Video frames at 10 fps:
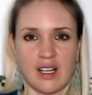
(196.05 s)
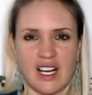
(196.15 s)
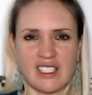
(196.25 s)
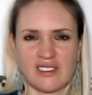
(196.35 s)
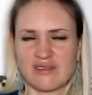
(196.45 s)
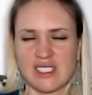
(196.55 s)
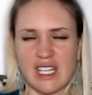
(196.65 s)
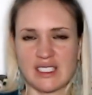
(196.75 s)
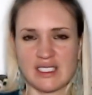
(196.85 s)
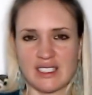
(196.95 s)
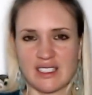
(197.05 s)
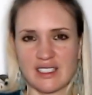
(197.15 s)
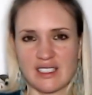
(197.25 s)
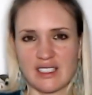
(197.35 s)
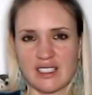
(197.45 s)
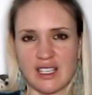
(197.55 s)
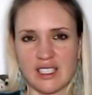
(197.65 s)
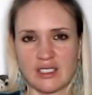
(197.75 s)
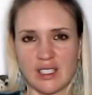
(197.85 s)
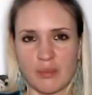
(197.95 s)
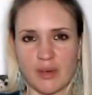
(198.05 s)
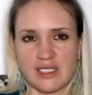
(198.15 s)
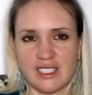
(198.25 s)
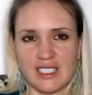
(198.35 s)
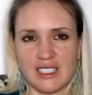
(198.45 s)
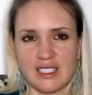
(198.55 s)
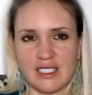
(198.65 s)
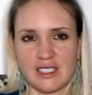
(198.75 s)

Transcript: I don't tend to interpret